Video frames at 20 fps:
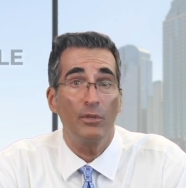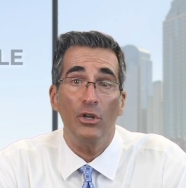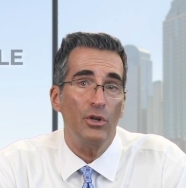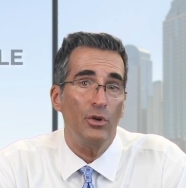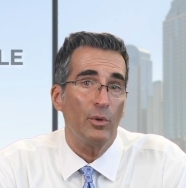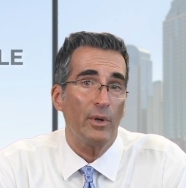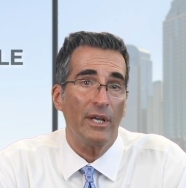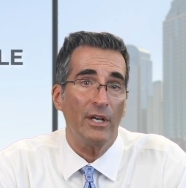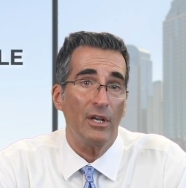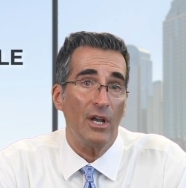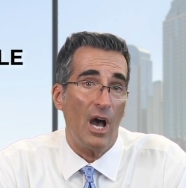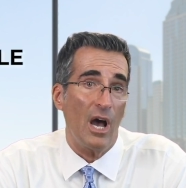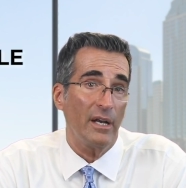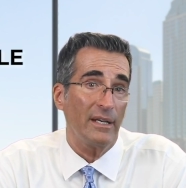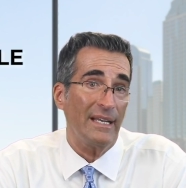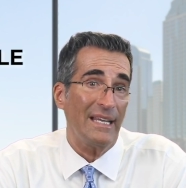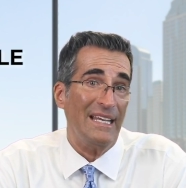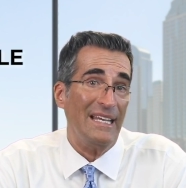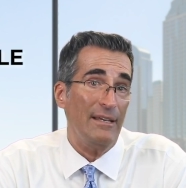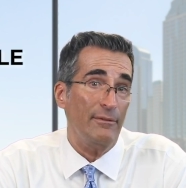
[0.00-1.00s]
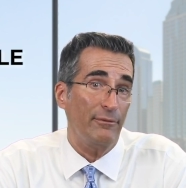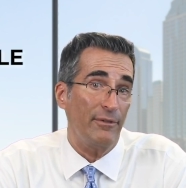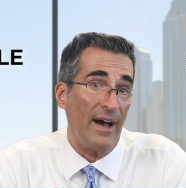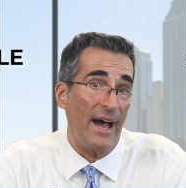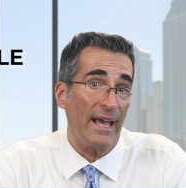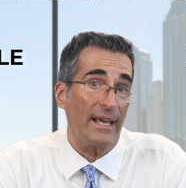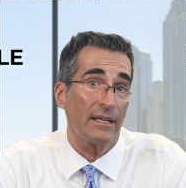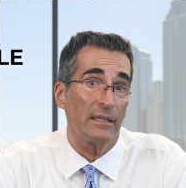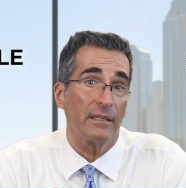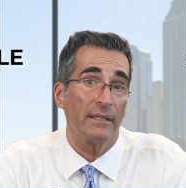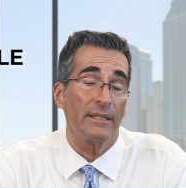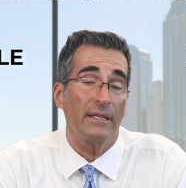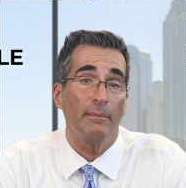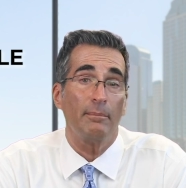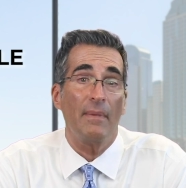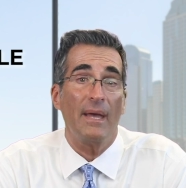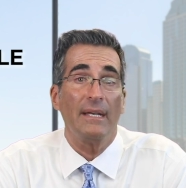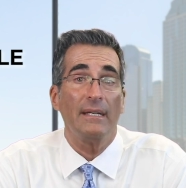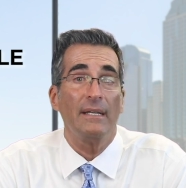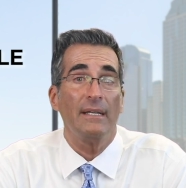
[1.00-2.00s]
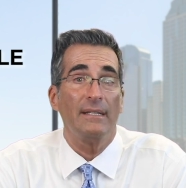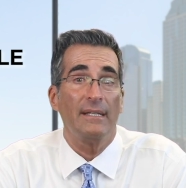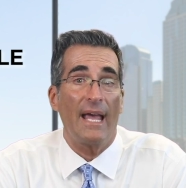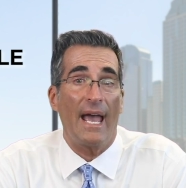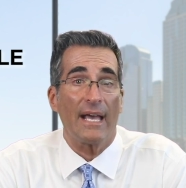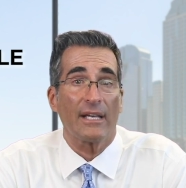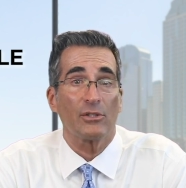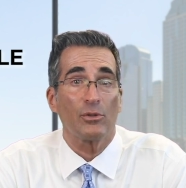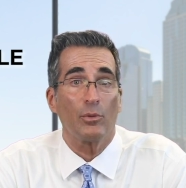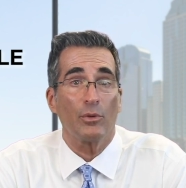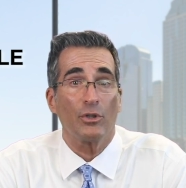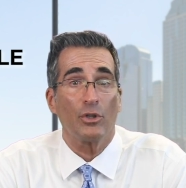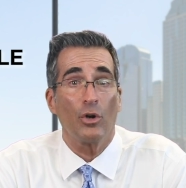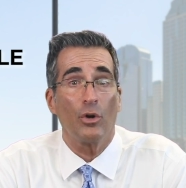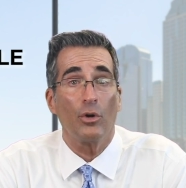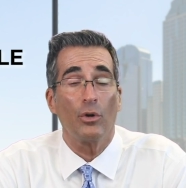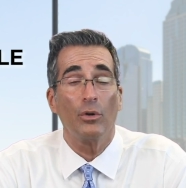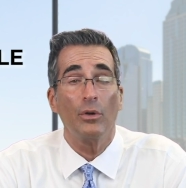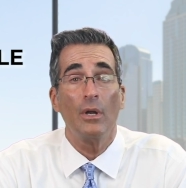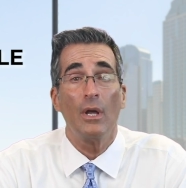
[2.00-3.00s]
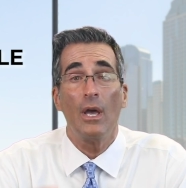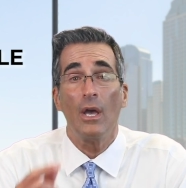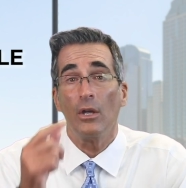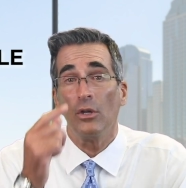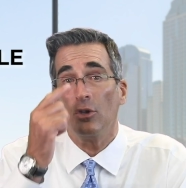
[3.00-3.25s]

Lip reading: You cannot e-file an amended tax return.